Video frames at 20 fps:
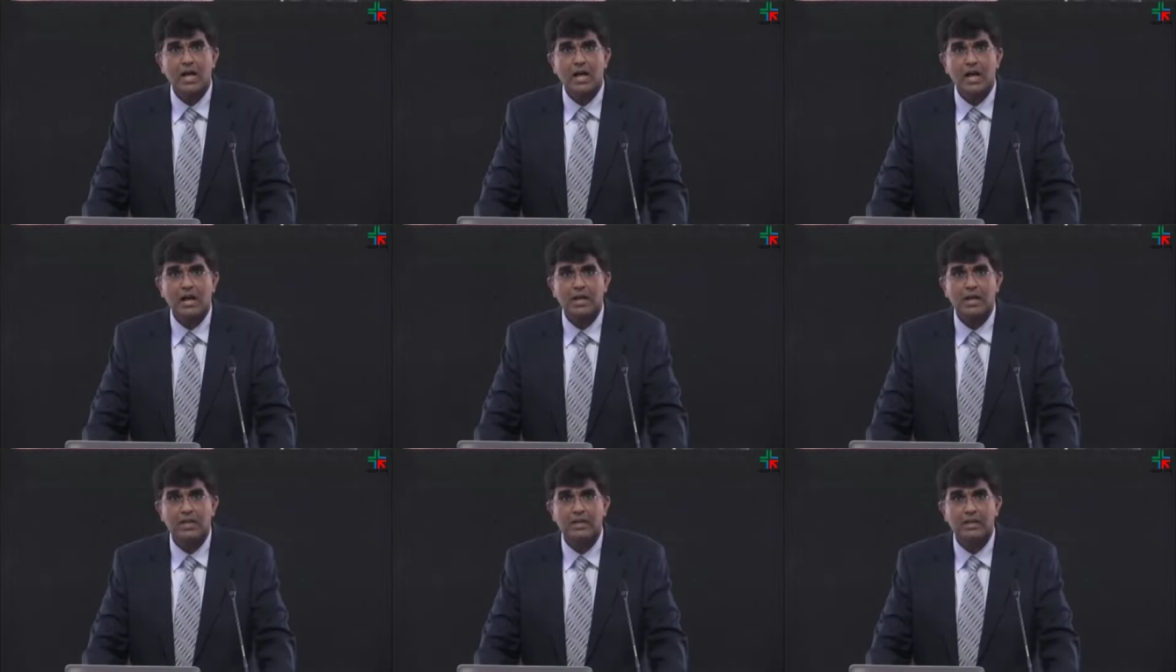
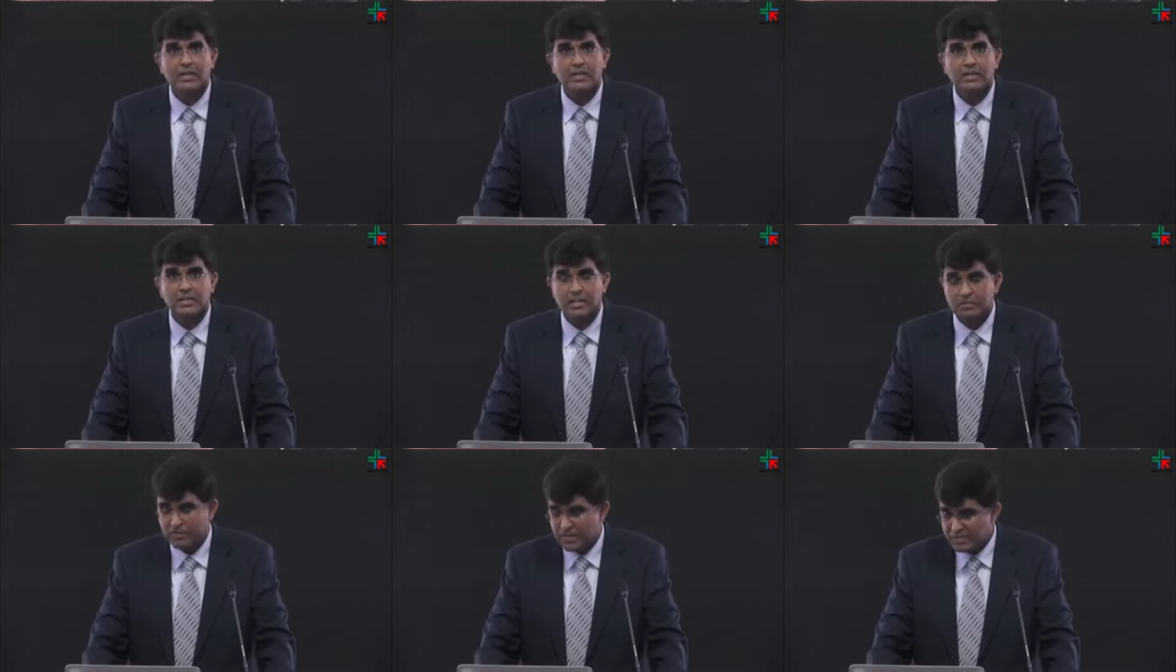occur in
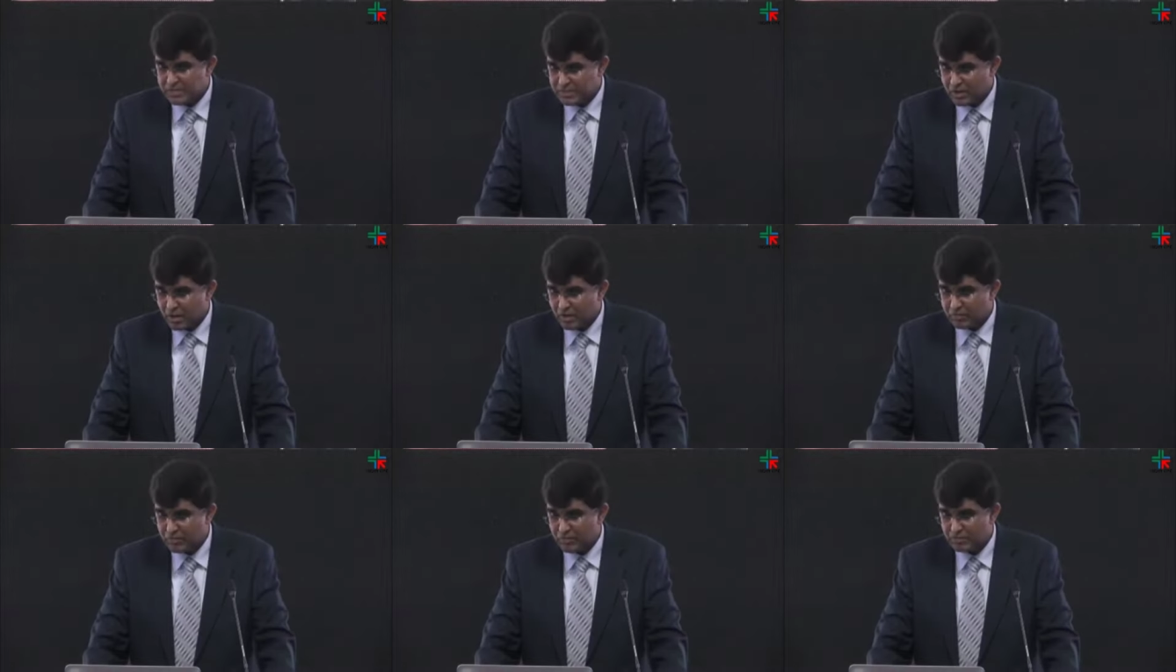the first
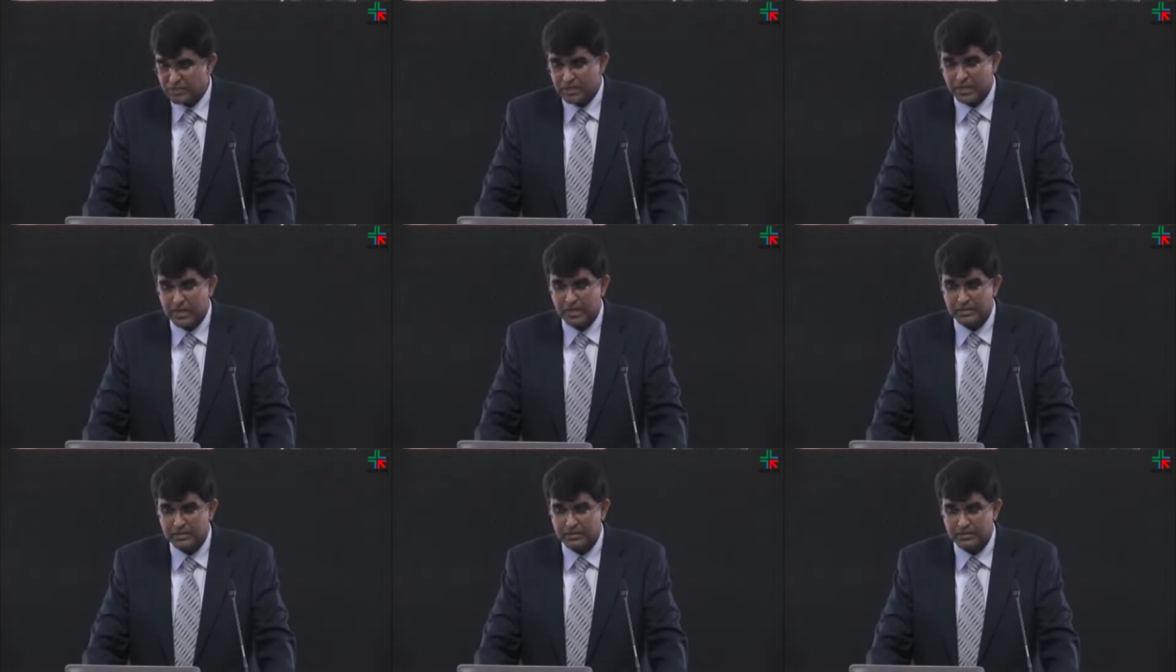half of the
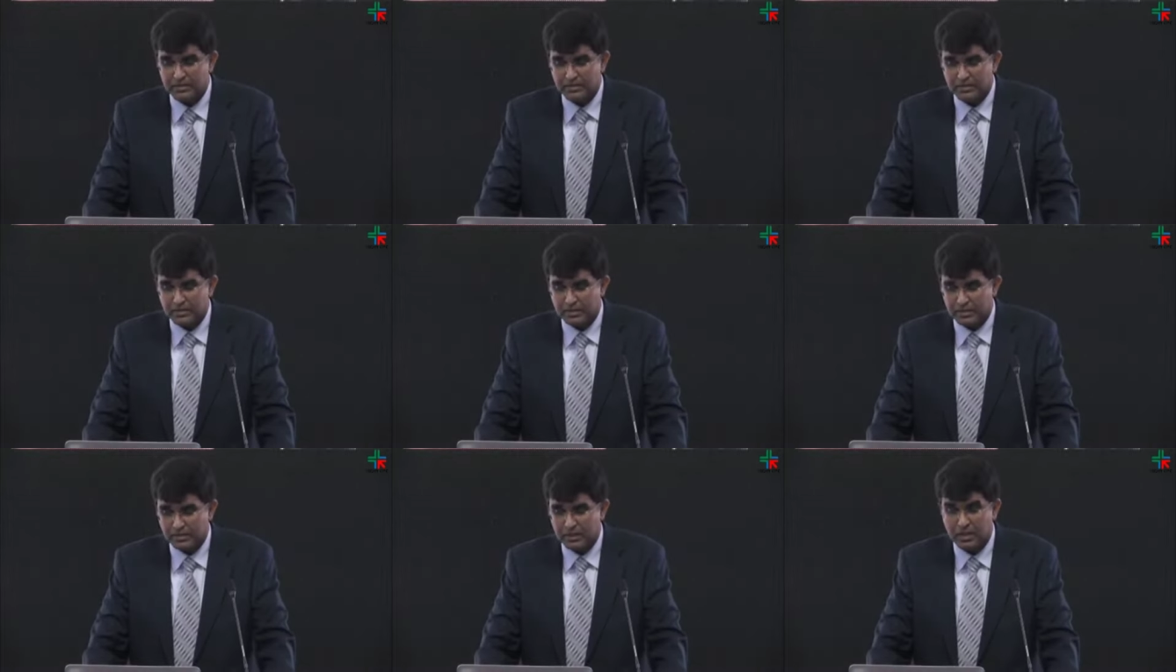
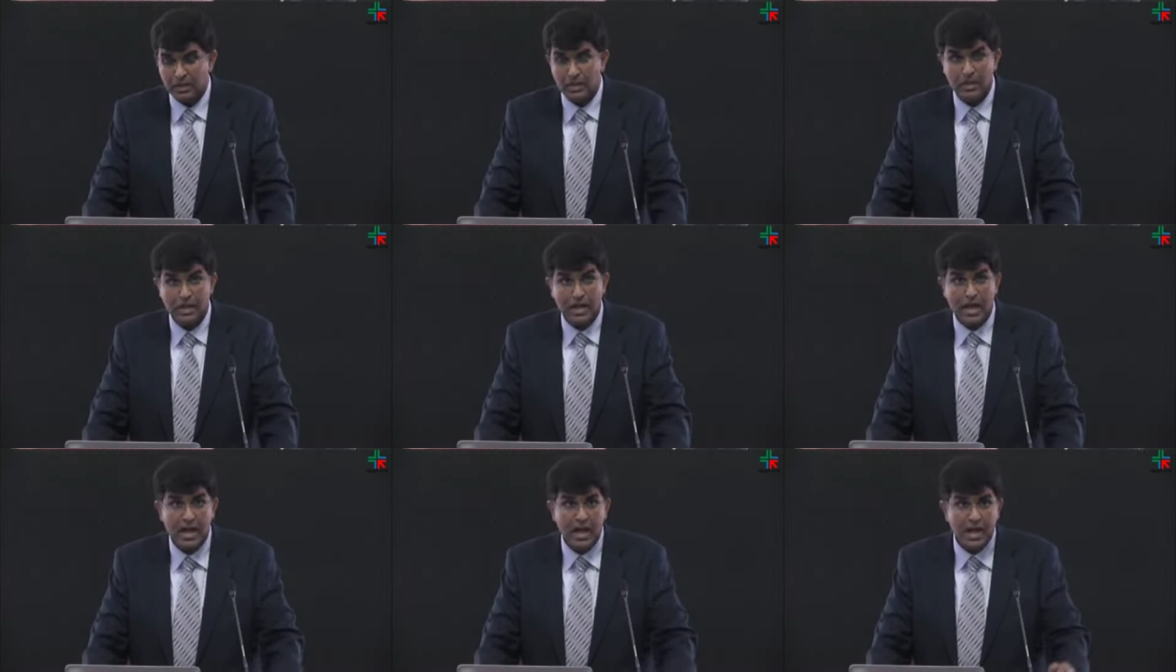
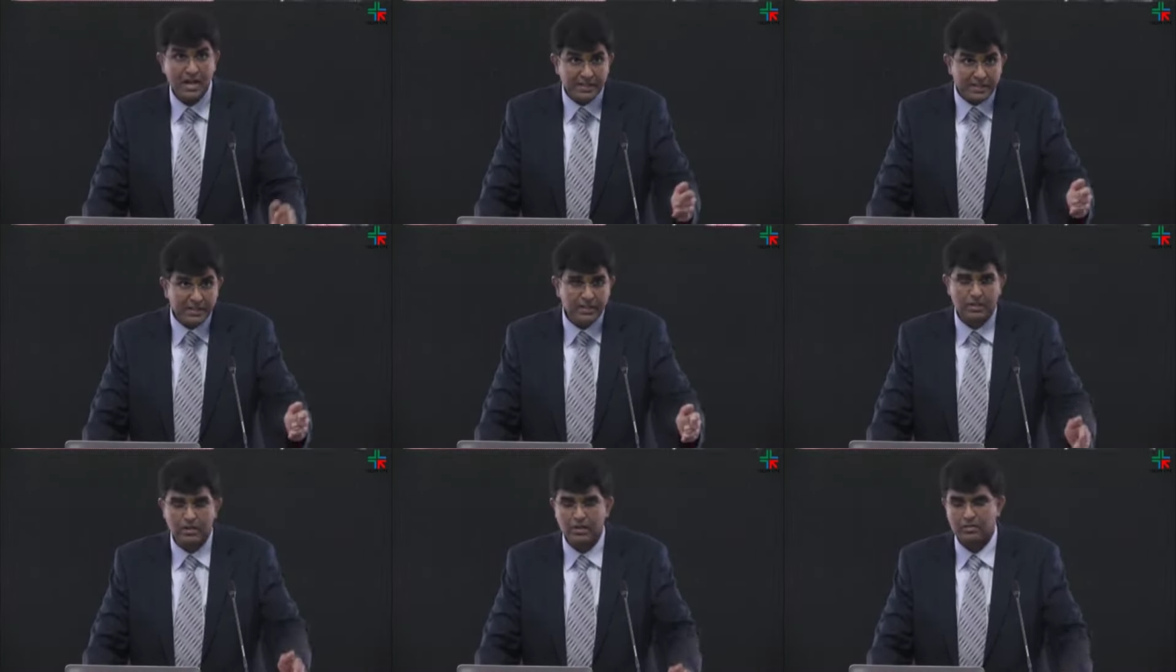
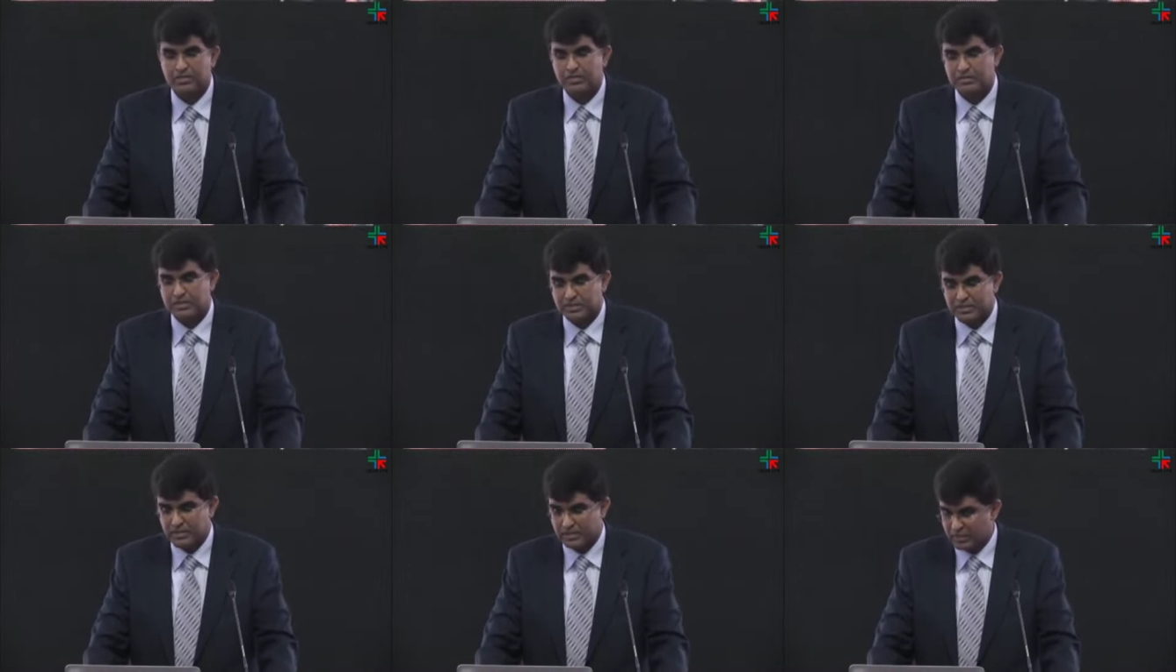anterior half of
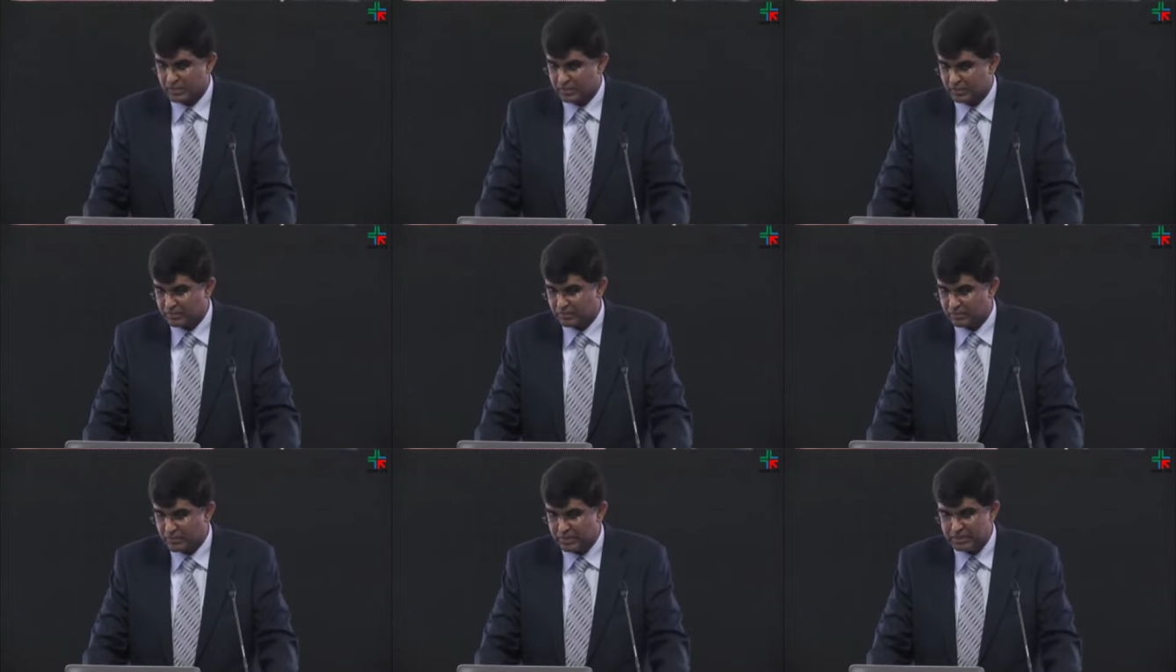the circle
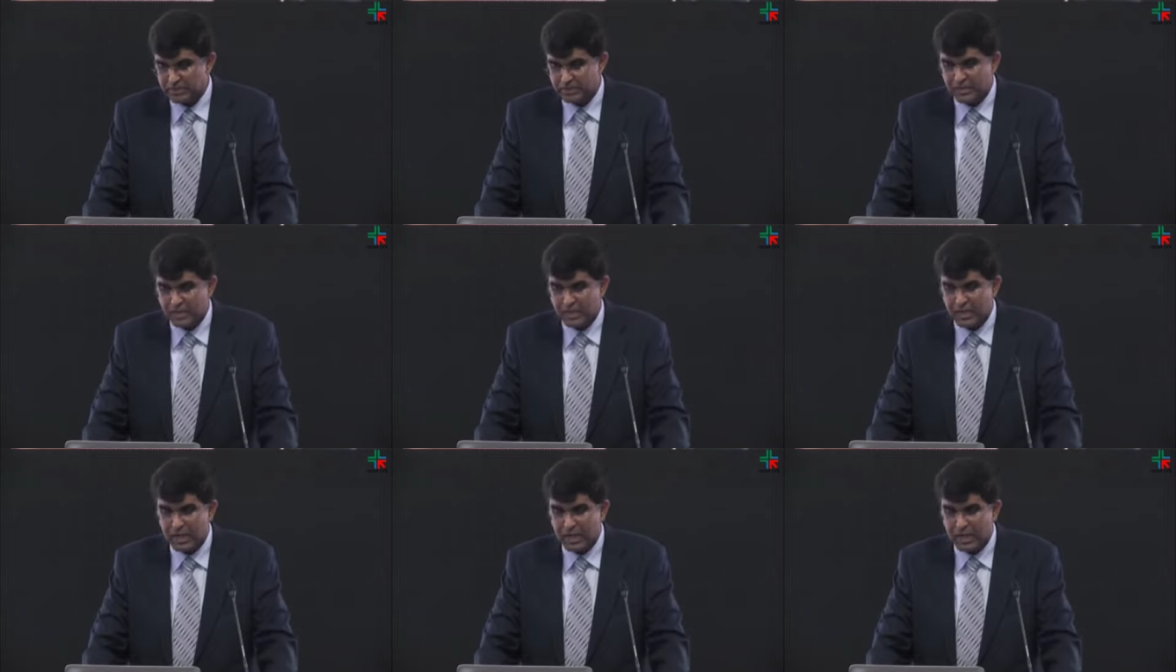of Willis